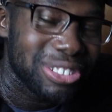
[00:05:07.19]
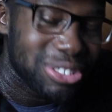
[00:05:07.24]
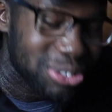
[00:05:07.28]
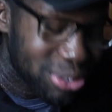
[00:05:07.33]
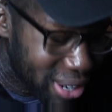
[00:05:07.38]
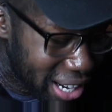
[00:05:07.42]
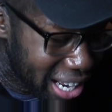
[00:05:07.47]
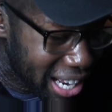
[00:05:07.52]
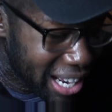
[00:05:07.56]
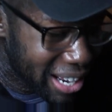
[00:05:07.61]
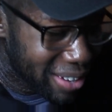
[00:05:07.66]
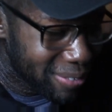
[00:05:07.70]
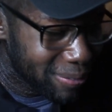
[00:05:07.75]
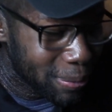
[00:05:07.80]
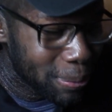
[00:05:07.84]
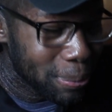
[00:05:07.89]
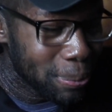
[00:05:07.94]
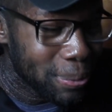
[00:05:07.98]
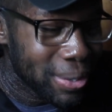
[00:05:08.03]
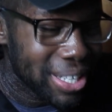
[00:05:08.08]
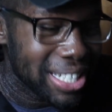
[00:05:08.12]
track
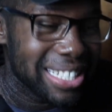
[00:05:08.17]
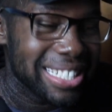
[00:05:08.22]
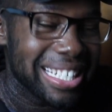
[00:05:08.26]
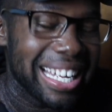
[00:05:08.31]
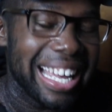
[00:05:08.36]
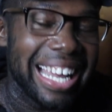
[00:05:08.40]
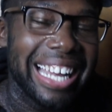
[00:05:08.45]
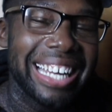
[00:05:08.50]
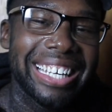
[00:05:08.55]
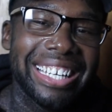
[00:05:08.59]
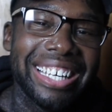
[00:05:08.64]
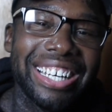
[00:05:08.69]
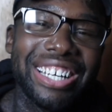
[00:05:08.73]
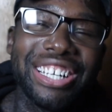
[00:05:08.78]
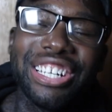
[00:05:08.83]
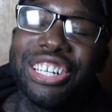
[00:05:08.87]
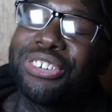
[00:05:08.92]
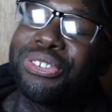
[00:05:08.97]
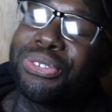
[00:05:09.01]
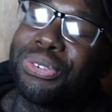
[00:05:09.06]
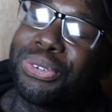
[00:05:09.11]
from Westside
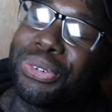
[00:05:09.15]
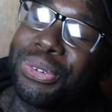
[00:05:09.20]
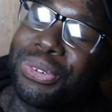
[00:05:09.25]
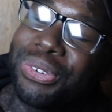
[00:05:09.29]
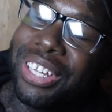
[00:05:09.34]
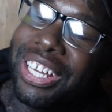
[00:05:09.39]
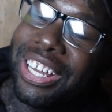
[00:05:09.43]
Gunn and crew.